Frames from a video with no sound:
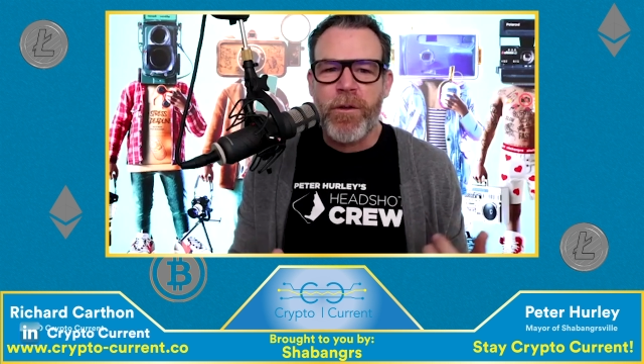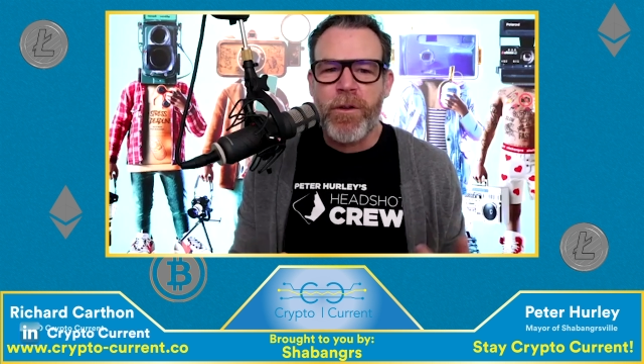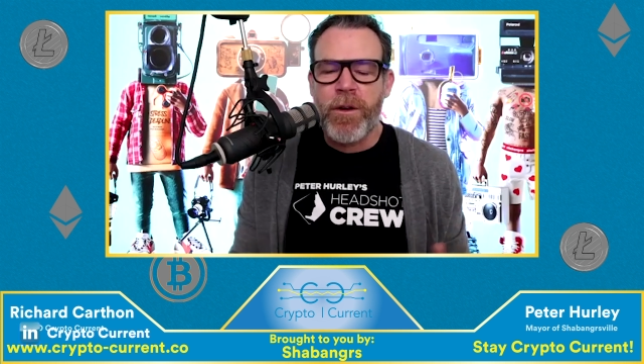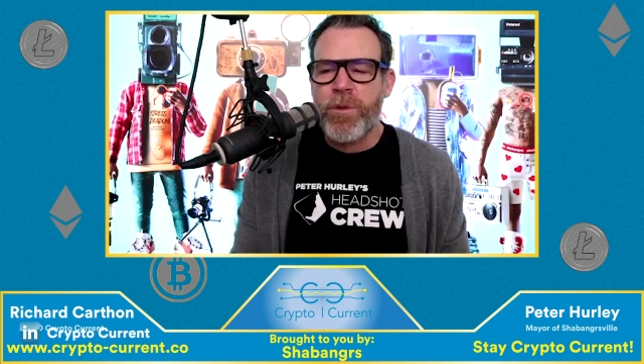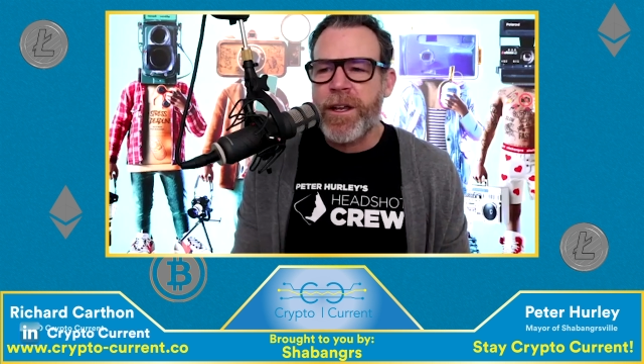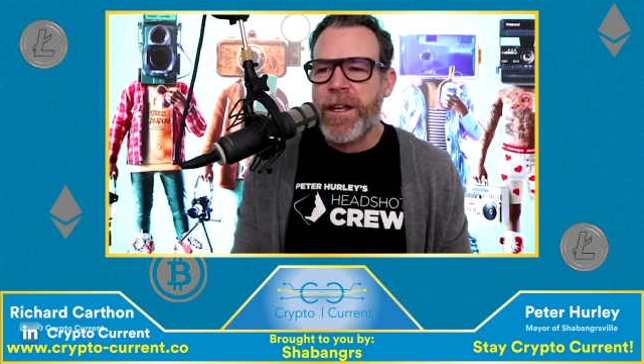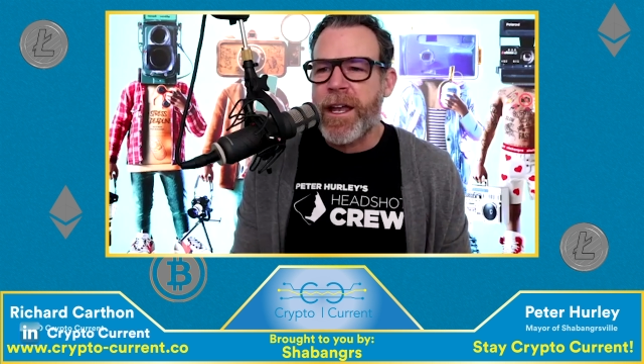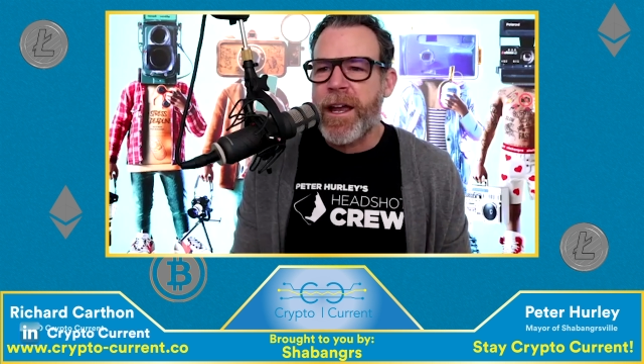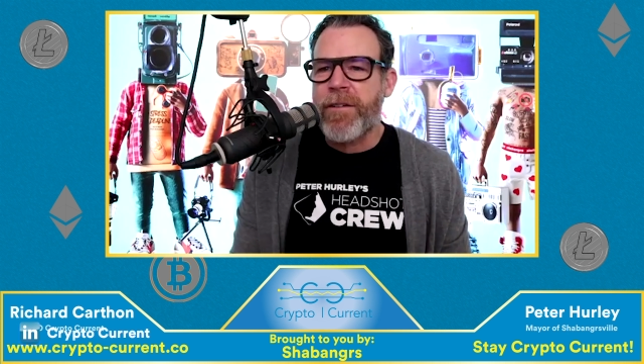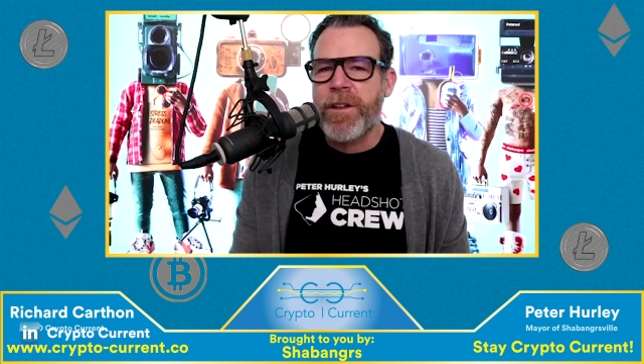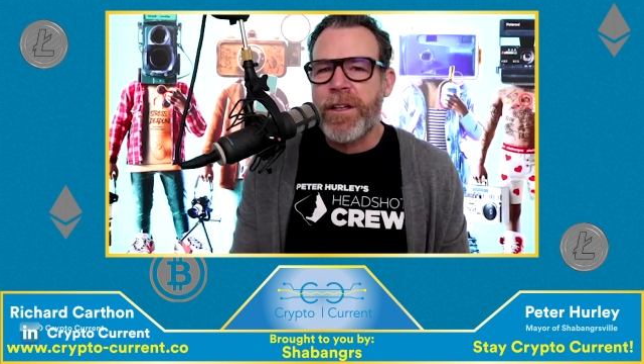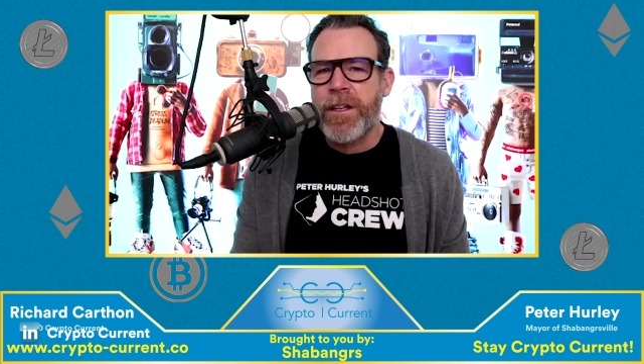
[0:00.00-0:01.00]
I want to bring
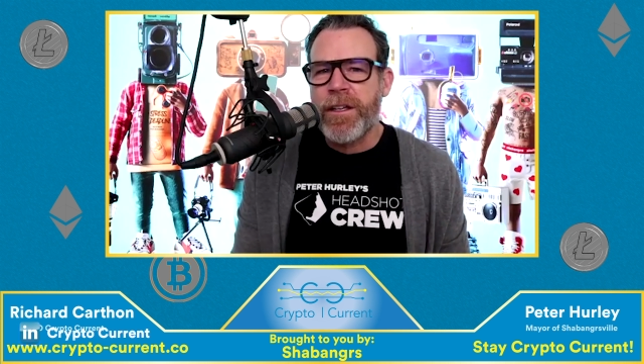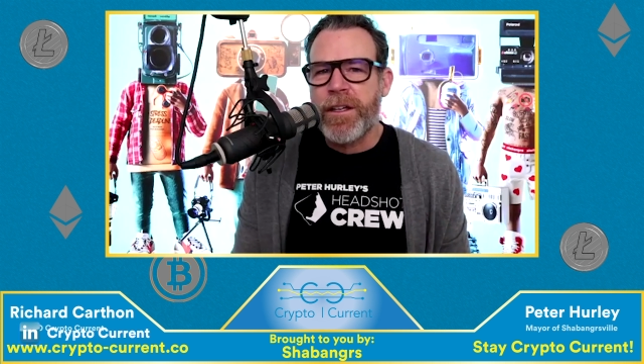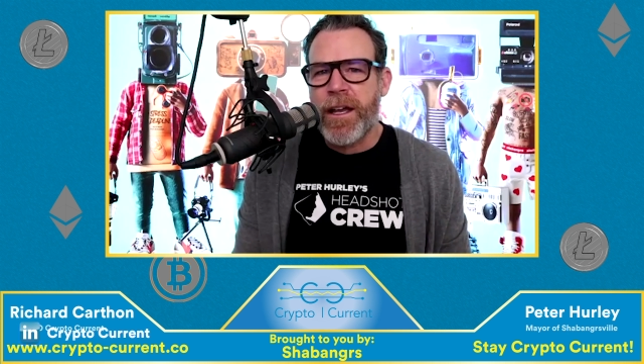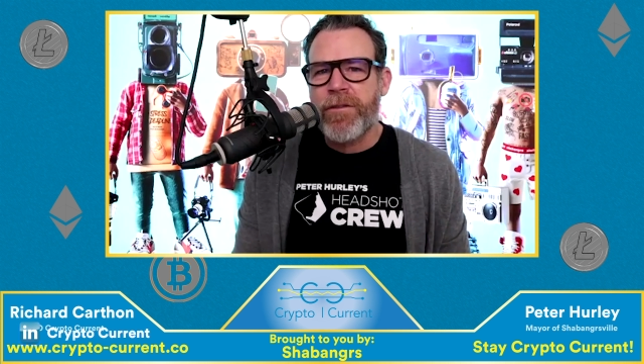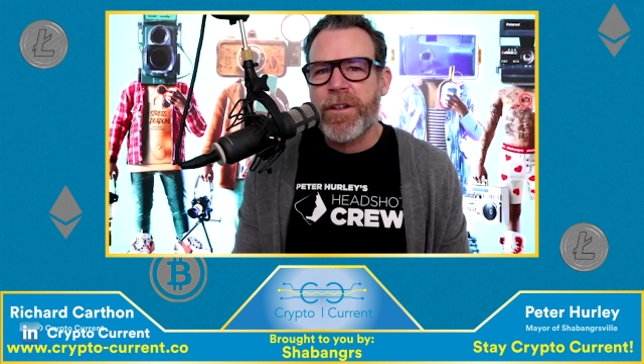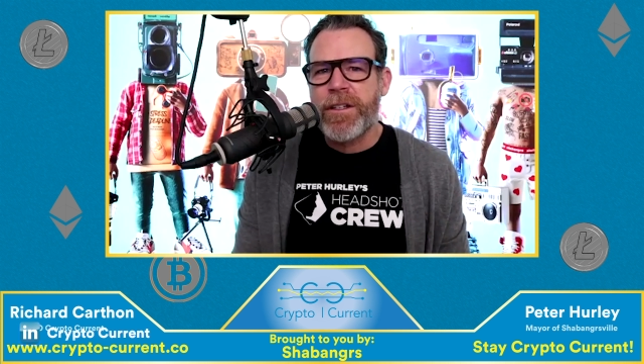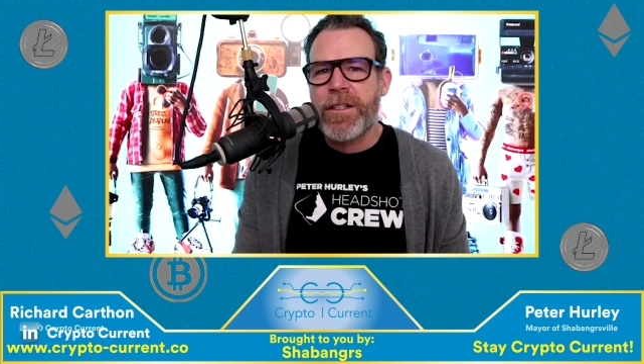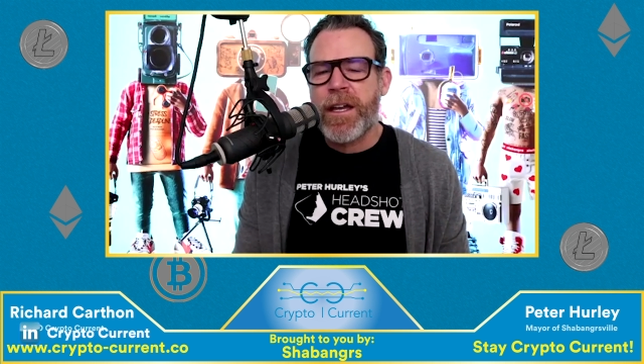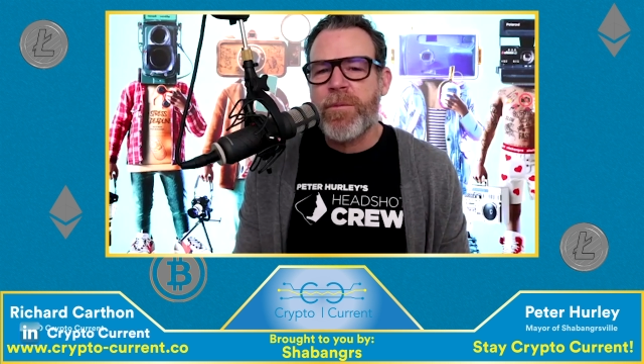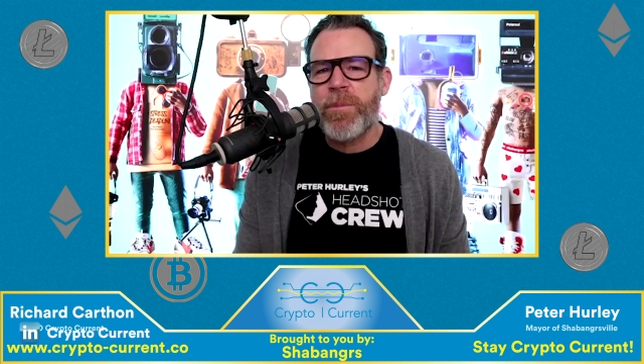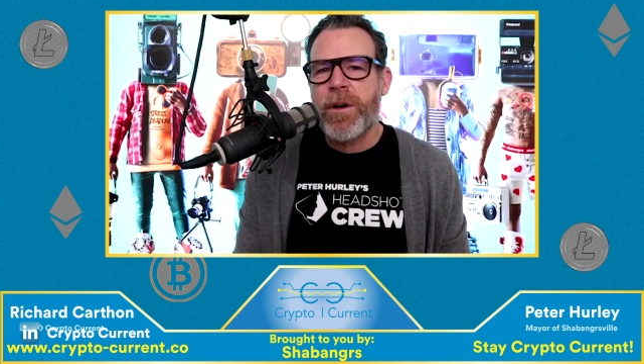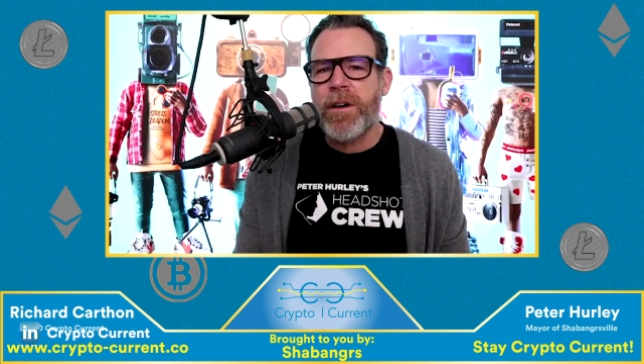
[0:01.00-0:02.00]
every type